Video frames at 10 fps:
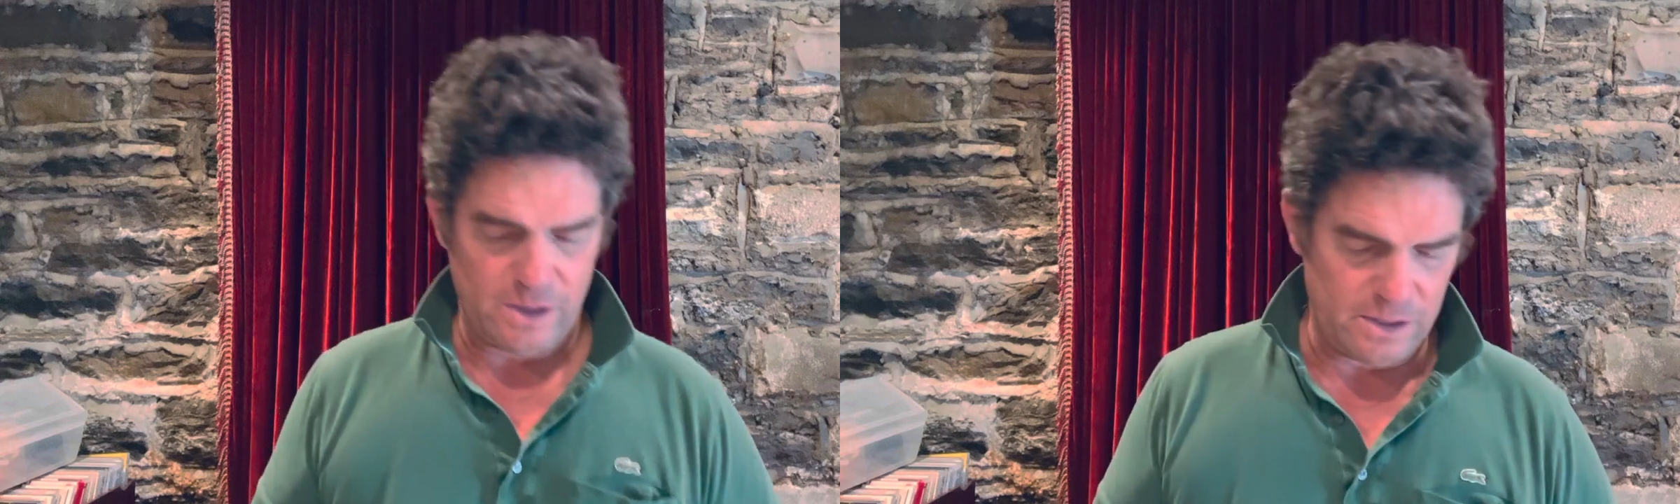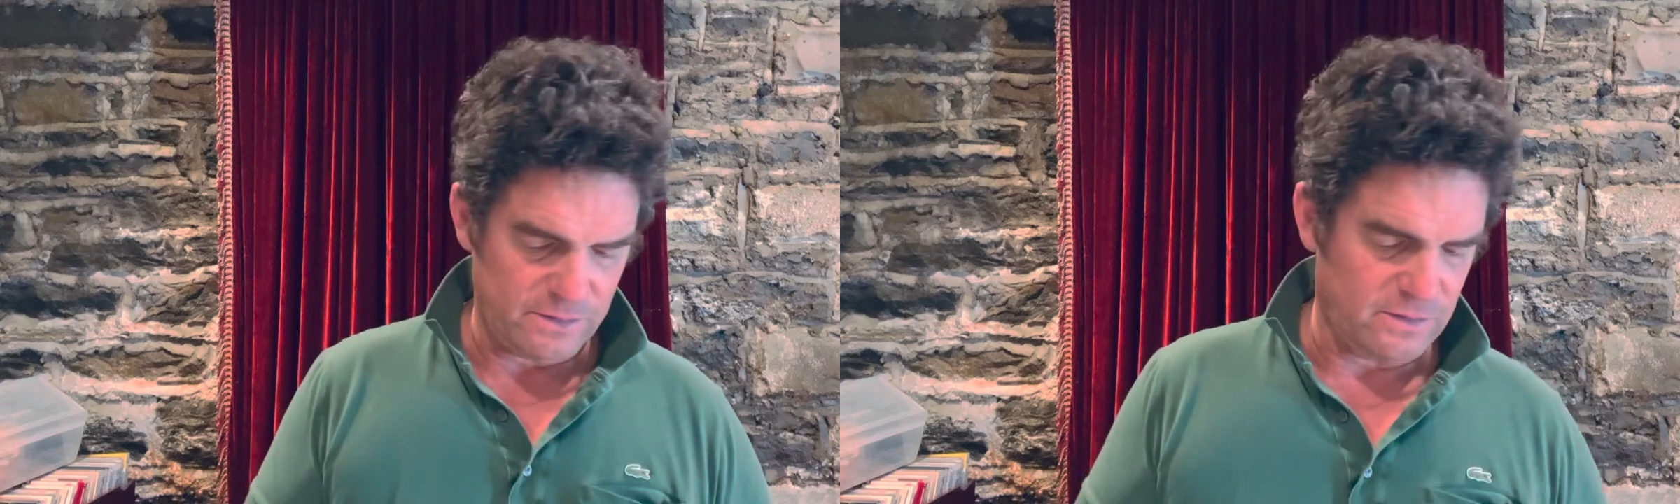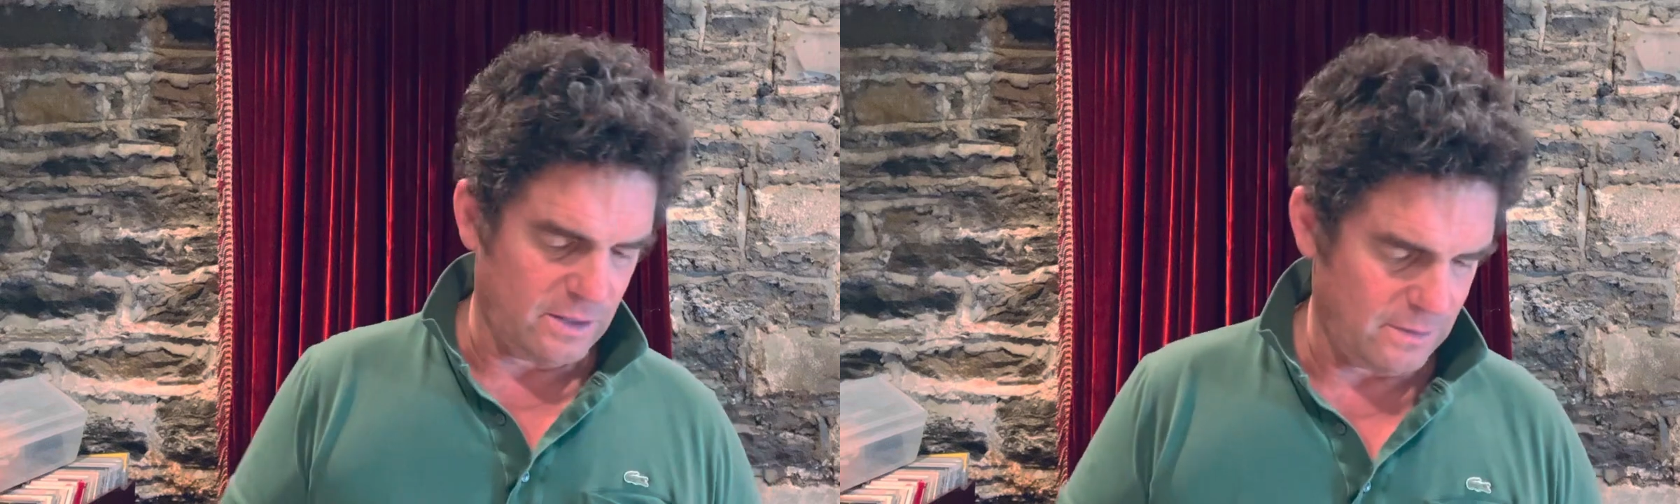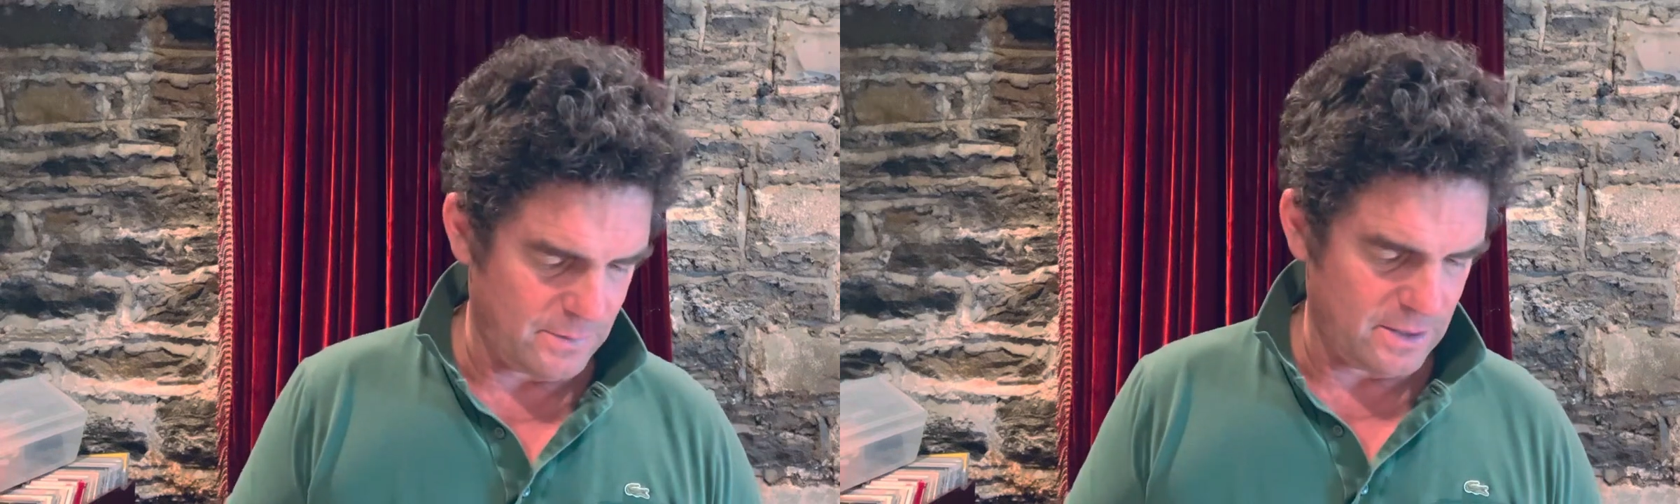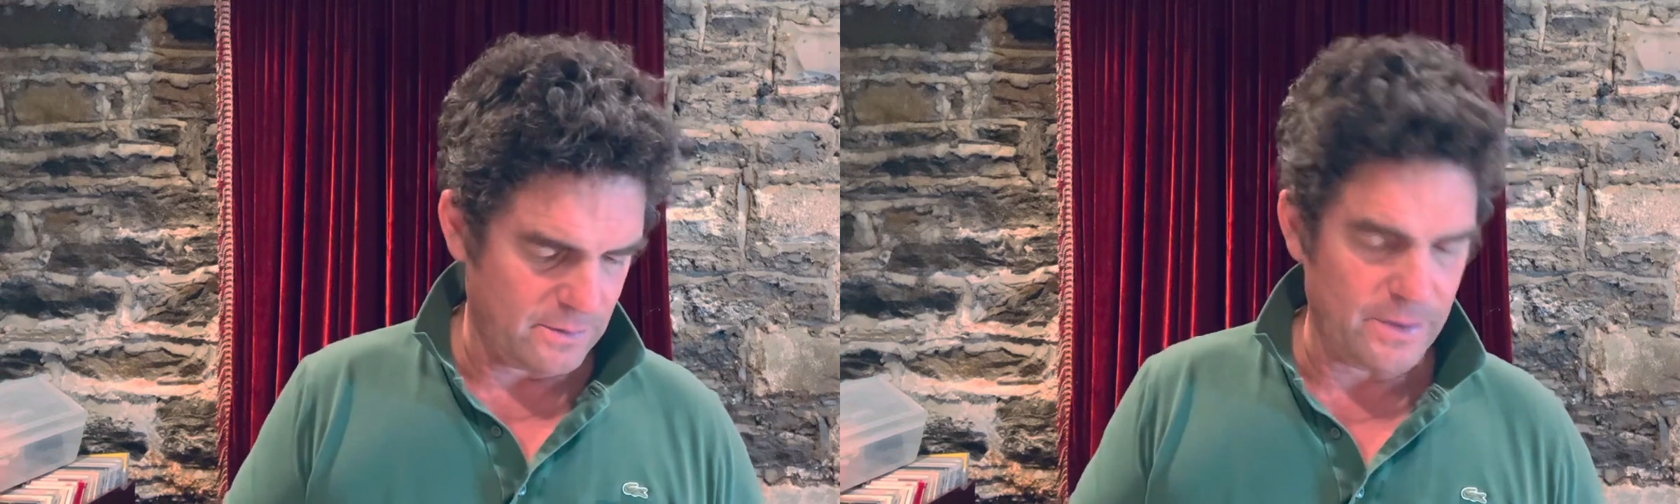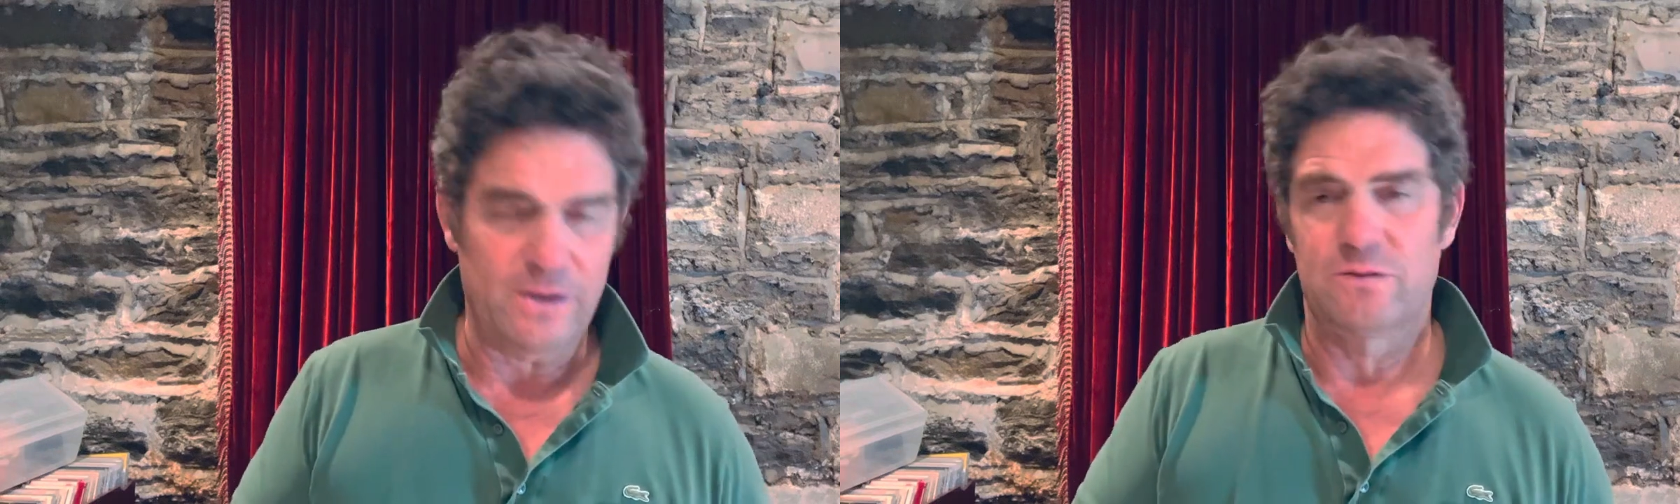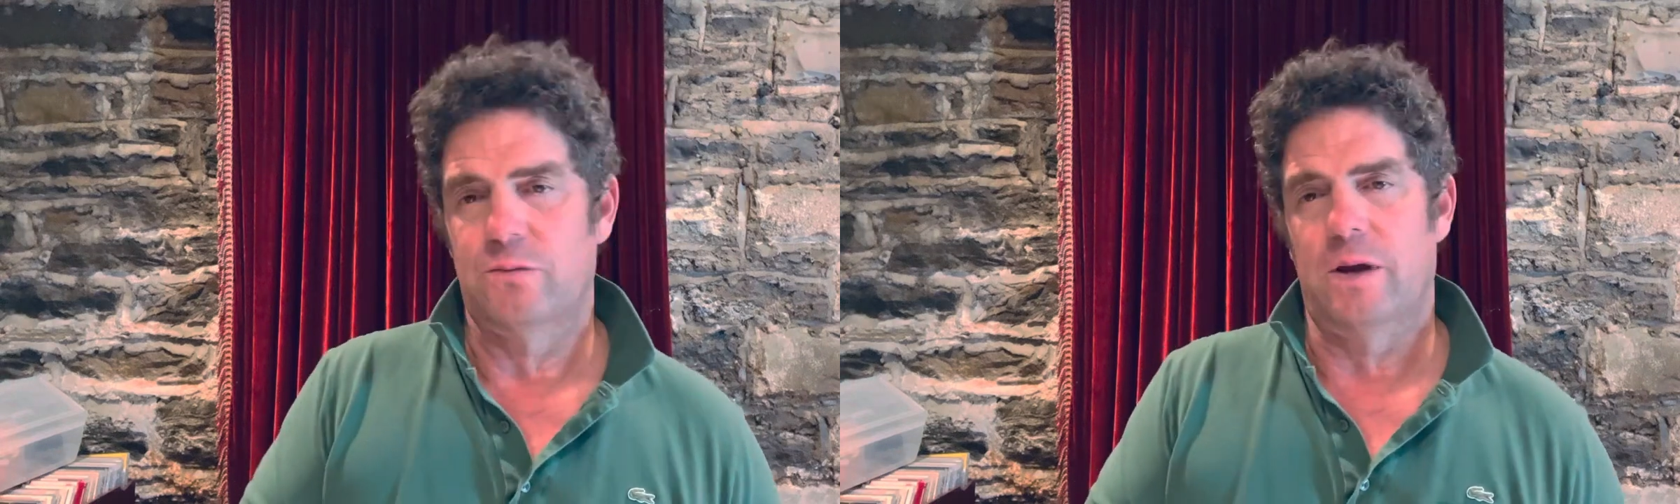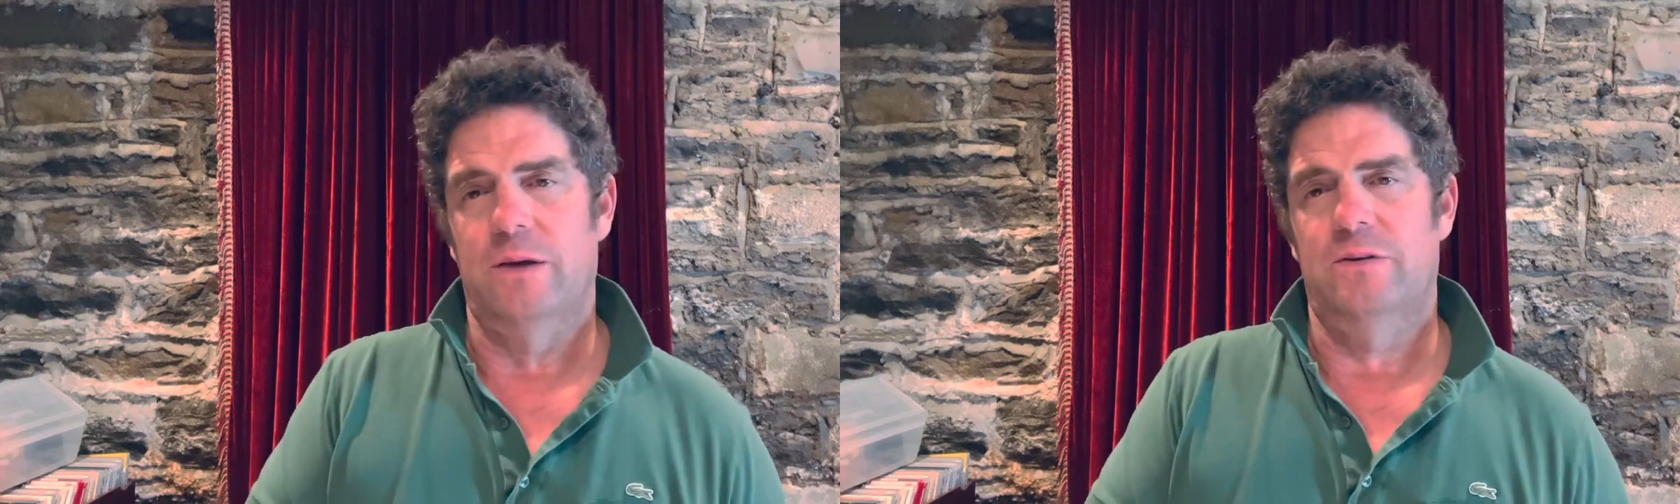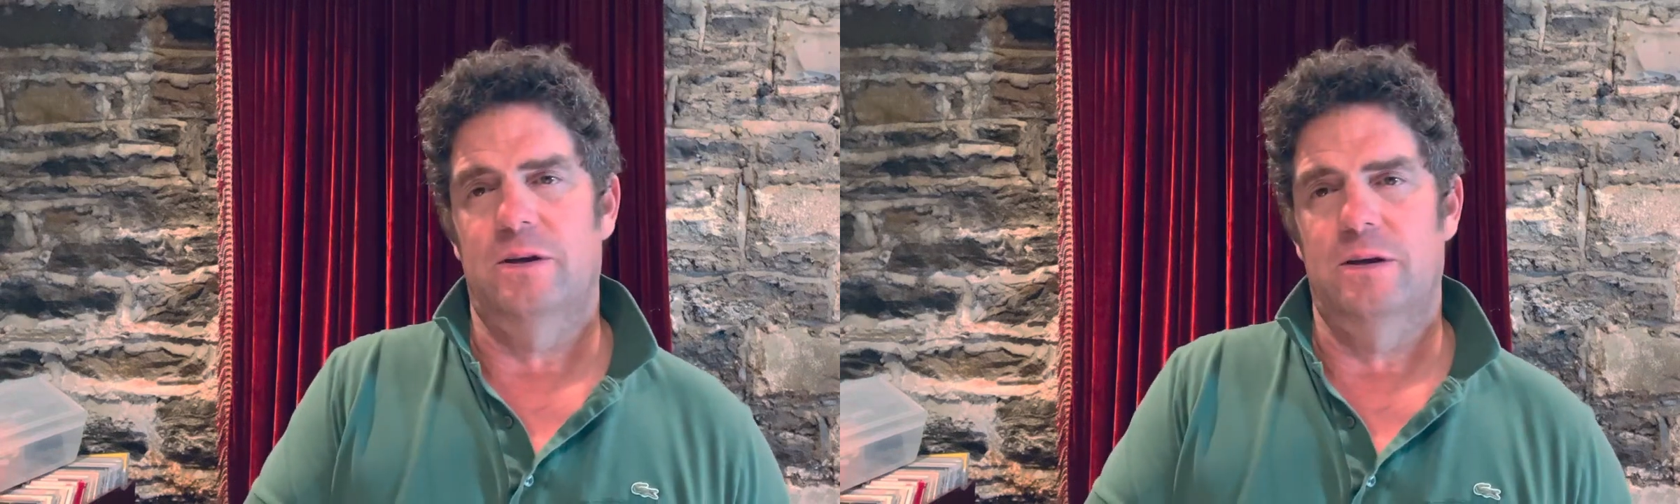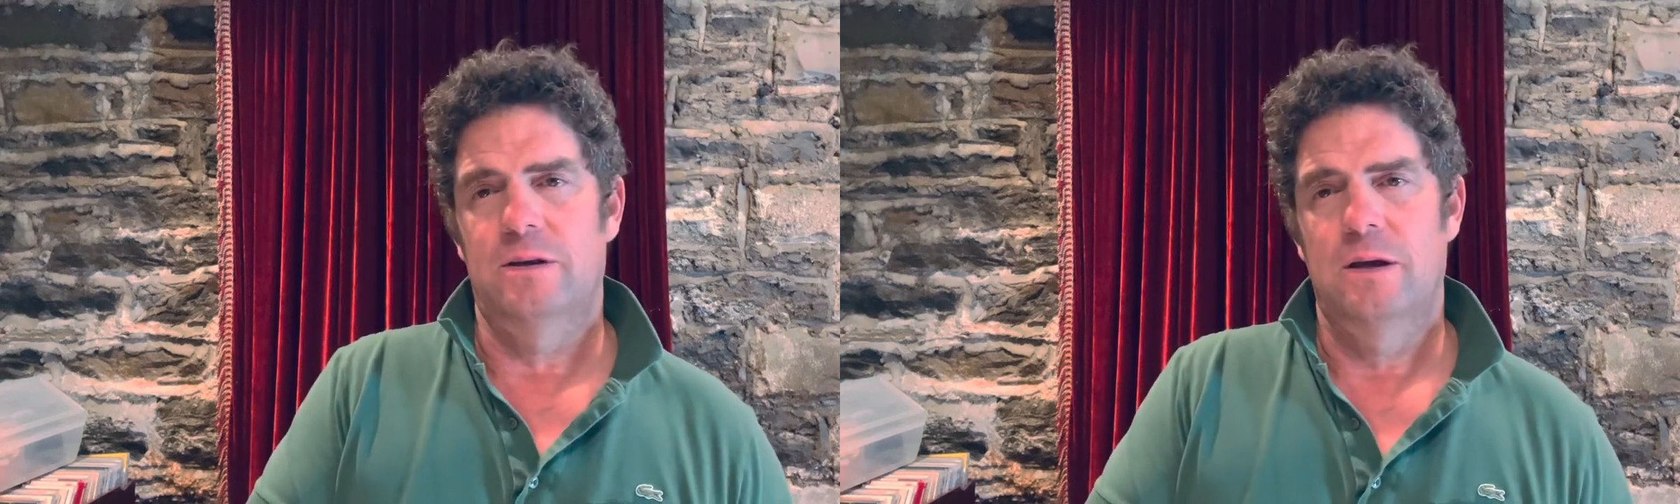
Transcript: and it's going to be the best racing